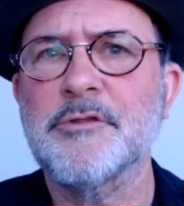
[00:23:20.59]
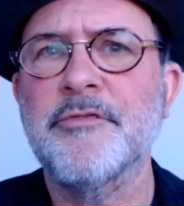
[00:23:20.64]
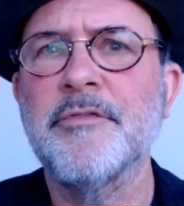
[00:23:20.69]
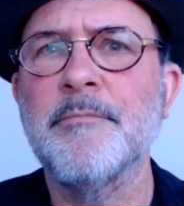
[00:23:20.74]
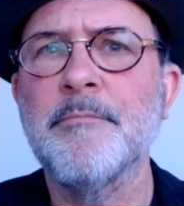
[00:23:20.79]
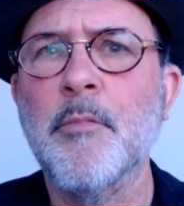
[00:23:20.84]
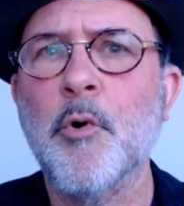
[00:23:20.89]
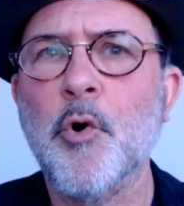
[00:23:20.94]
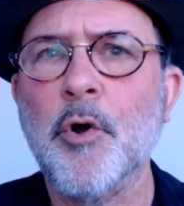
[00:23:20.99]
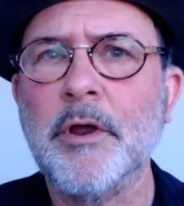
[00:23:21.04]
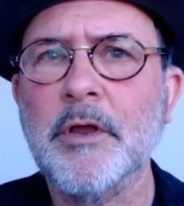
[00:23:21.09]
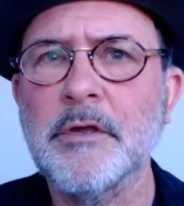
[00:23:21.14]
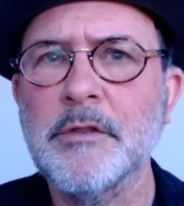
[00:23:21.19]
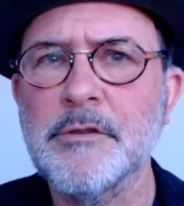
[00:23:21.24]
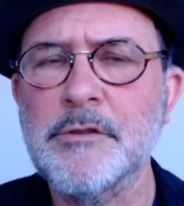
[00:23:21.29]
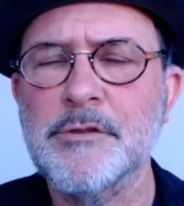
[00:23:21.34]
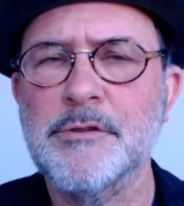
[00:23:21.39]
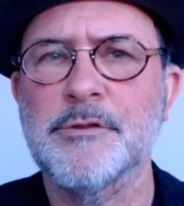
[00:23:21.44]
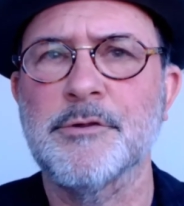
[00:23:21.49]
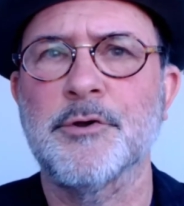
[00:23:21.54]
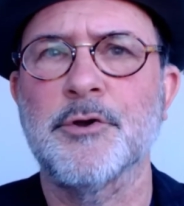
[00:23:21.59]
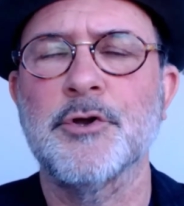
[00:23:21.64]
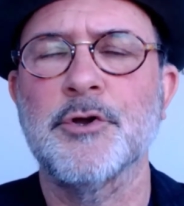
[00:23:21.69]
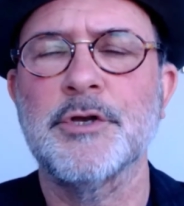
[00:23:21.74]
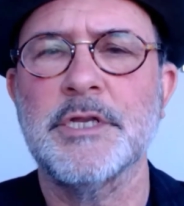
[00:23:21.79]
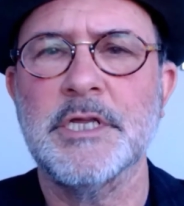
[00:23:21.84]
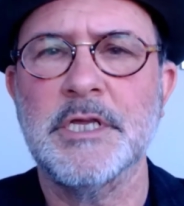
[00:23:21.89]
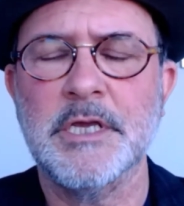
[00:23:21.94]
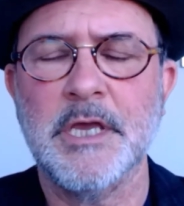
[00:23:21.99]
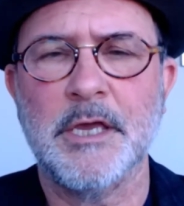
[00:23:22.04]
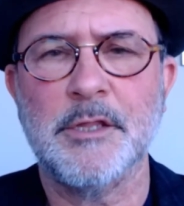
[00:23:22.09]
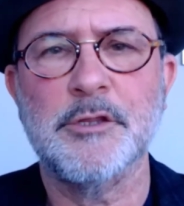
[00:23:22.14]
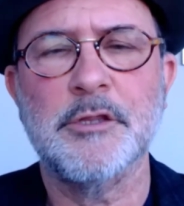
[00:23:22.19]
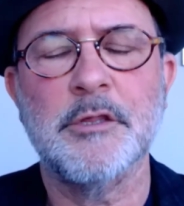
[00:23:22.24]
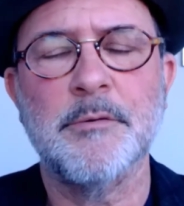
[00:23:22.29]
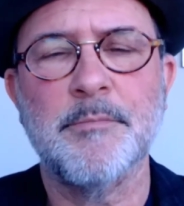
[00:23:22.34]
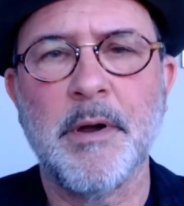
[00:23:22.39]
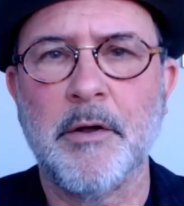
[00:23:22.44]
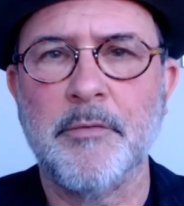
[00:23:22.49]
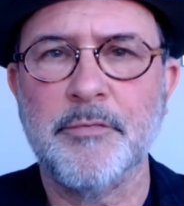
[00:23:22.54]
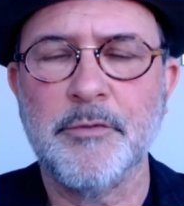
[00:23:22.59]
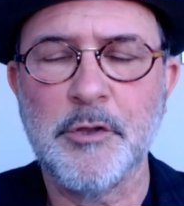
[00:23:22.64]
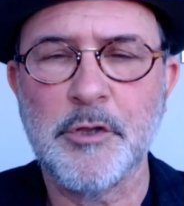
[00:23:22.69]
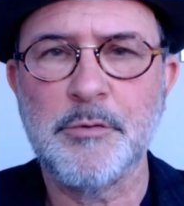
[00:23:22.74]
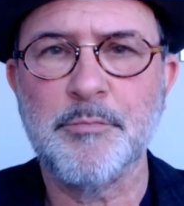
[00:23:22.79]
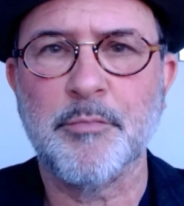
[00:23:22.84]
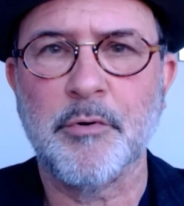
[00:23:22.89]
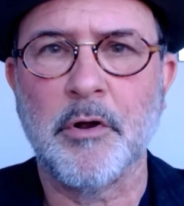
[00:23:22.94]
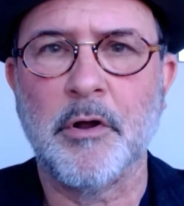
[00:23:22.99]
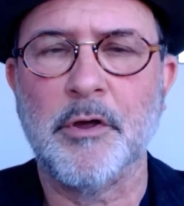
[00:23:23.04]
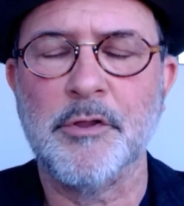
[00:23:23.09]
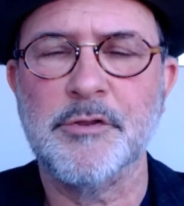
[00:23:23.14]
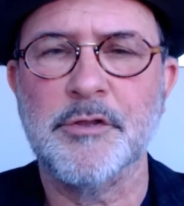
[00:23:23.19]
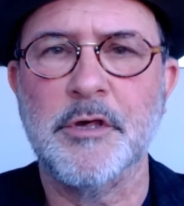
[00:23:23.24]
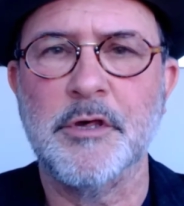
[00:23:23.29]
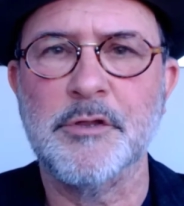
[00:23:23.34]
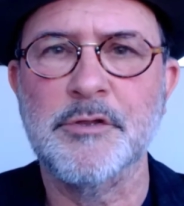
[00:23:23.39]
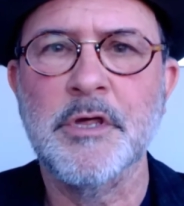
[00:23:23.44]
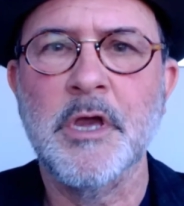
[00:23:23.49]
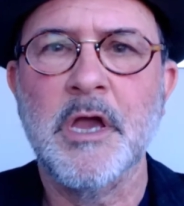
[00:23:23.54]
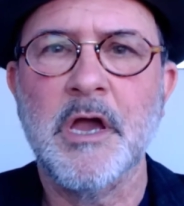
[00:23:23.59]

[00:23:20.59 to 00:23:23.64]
the more concerned he gets about this process